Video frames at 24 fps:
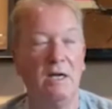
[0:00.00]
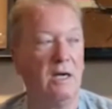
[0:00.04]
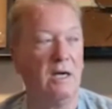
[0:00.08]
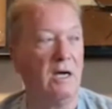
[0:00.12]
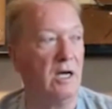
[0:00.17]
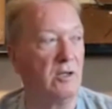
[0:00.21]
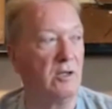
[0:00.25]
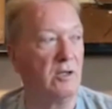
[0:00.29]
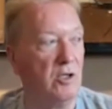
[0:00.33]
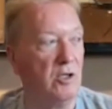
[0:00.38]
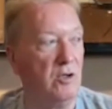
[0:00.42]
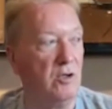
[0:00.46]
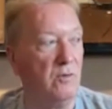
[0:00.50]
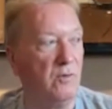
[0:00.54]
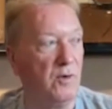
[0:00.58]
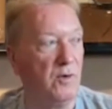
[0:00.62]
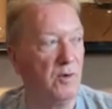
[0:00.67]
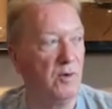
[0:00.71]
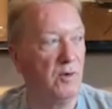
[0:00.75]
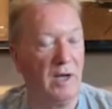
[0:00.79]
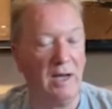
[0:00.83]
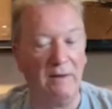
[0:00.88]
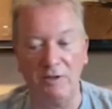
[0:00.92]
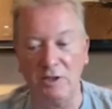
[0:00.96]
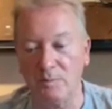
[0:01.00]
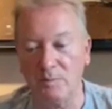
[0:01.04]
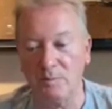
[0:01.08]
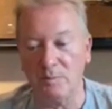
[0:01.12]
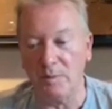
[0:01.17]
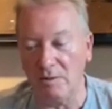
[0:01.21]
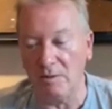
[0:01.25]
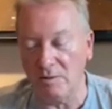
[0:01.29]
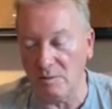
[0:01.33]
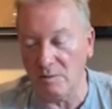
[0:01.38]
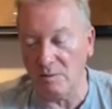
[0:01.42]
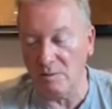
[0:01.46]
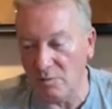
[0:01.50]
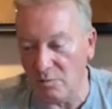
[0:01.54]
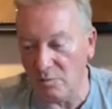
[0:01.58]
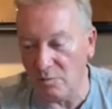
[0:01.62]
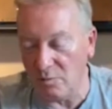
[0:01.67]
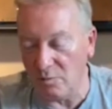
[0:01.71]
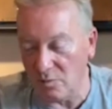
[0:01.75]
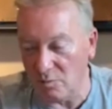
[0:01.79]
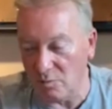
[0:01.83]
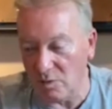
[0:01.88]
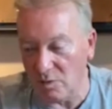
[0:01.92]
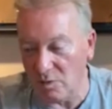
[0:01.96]
I do feel, having spoken with
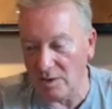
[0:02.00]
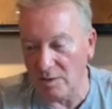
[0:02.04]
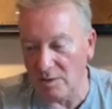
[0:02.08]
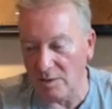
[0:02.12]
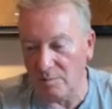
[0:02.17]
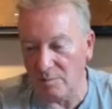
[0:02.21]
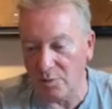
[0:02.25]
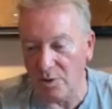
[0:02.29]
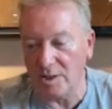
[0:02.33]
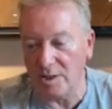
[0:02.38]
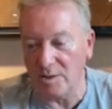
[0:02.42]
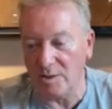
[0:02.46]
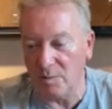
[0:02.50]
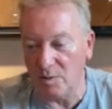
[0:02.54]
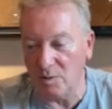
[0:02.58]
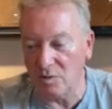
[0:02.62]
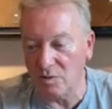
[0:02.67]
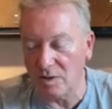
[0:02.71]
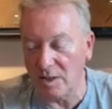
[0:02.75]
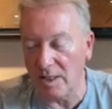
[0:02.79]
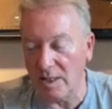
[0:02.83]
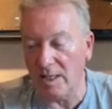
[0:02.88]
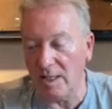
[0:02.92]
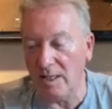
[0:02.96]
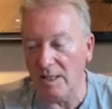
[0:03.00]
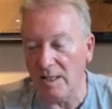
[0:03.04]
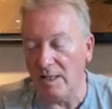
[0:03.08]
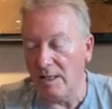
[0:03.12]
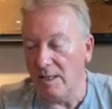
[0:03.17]
one of the principals there,